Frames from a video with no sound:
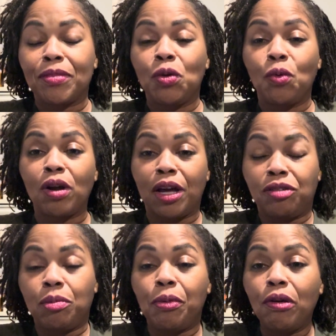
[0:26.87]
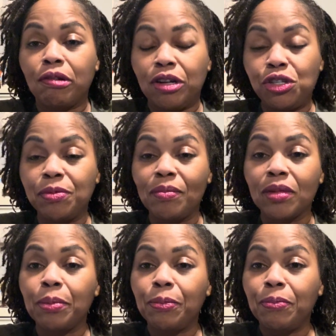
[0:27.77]
work under a brokerage,
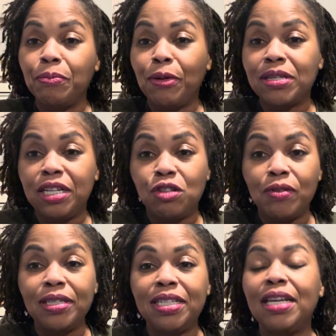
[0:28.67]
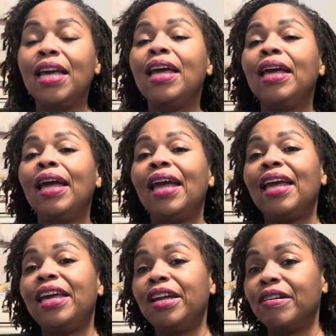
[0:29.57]
Prestige Realty,
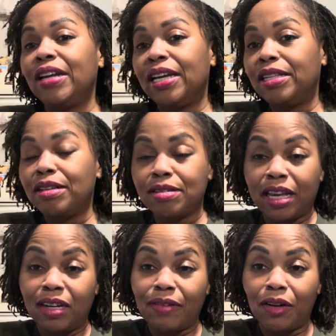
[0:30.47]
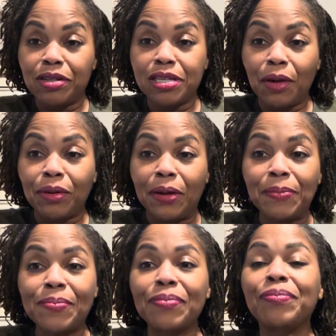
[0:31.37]
here in the state of Arizona.
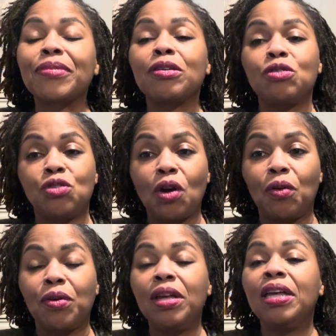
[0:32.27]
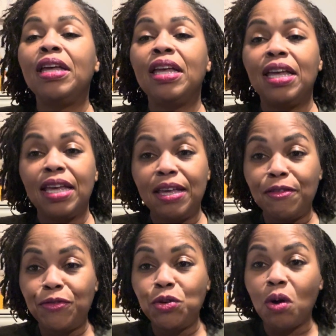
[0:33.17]
So,
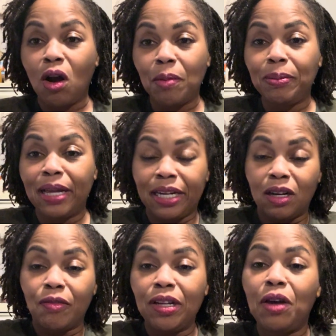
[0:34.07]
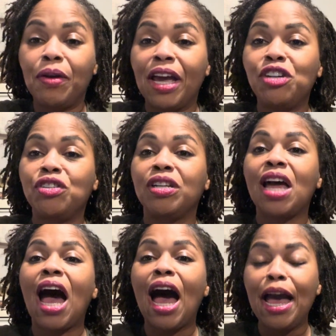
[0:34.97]
if you are planning a relocation,
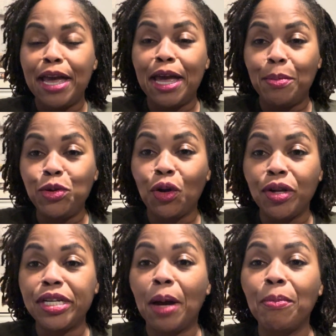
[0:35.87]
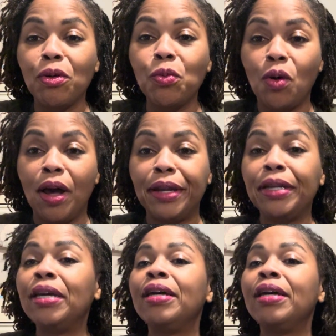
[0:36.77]
I am your number one